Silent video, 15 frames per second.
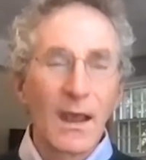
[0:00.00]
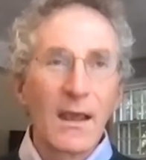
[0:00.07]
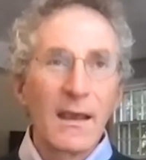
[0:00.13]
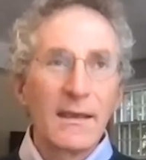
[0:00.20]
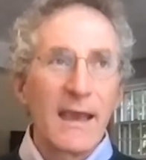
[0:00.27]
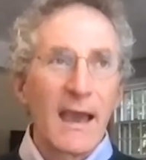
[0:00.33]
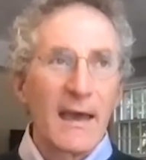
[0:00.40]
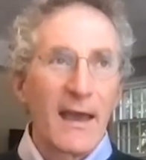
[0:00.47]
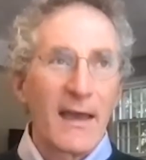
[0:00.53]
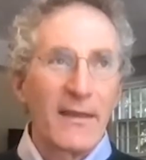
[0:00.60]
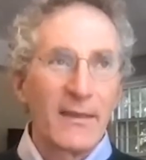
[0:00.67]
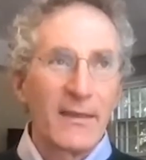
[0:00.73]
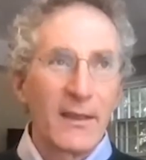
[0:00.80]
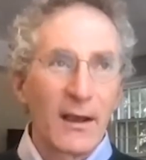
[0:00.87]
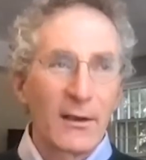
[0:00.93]
Yeah,
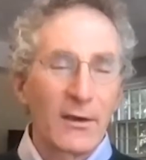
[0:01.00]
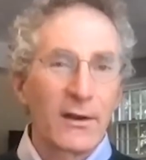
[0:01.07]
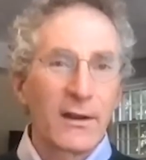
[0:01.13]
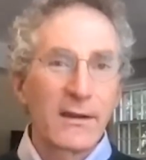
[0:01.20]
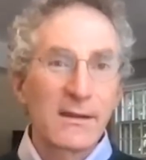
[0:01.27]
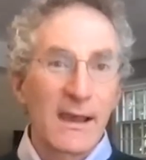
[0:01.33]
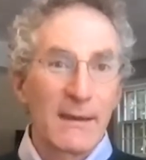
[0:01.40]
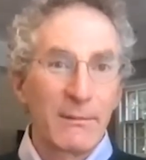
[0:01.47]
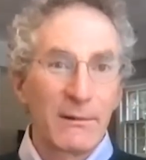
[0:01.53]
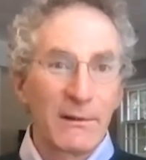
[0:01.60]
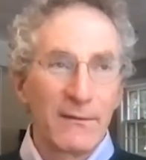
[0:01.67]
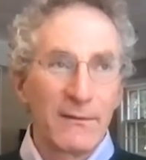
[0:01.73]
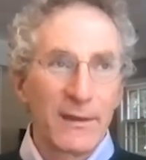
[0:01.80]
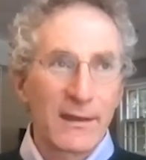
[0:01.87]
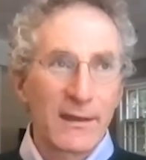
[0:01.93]
and a good example
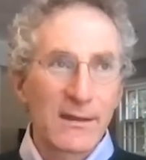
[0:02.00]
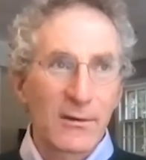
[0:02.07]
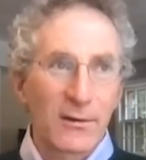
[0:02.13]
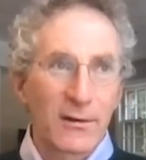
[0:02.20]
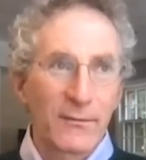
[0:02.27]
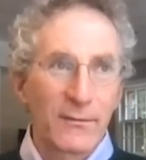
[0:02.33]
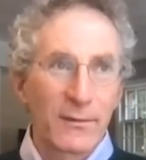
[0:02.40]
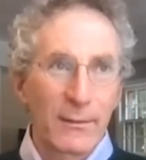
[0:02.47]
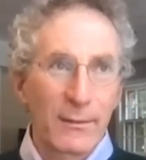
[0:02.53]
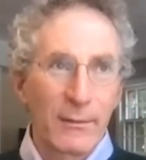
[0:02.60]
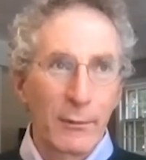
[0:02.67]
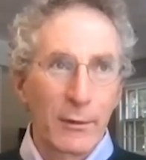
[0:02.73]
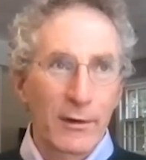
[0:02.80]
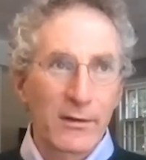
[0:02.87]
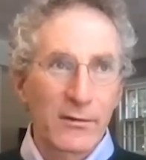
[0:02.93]
of this sort of from a
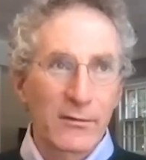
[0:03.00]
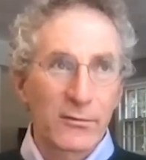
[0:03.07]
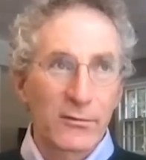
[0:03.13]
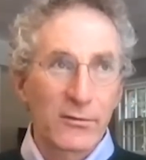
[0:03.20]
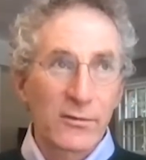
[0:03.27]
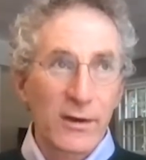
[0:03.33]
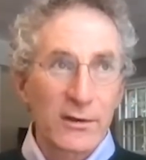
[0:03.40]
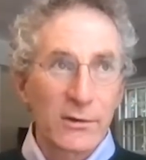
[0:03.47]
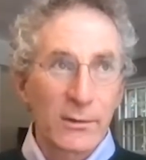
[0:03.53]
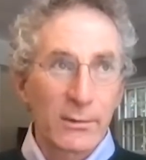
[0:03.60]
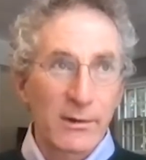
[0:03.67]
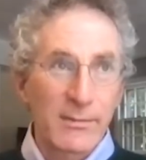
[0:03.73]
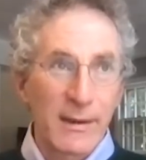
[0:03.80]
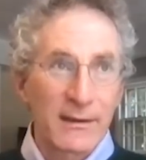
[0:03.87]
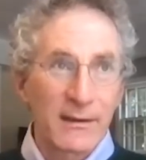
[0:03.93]
more structural
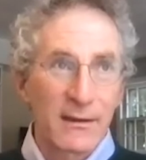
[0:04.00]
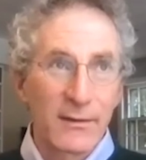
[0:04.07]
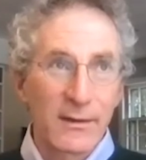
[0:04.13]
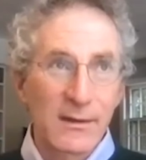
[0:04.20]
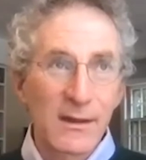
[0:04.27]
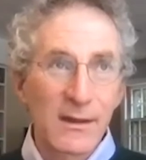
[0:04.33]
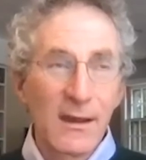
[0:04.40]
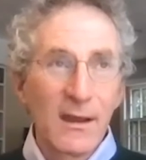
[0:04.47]
perspective is